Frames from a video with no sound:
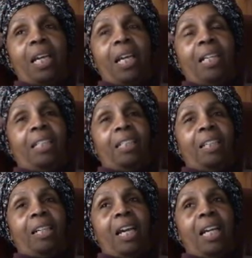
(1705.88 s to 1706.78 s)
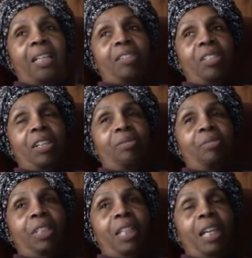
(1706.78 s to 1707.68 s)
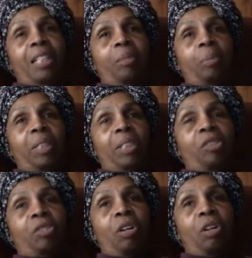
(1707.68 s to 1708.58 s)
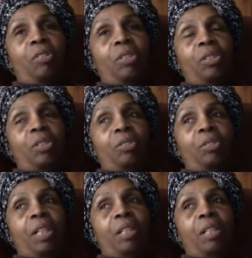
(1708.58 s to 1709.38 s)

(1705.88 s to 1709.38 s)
And higher self, yes, but there's also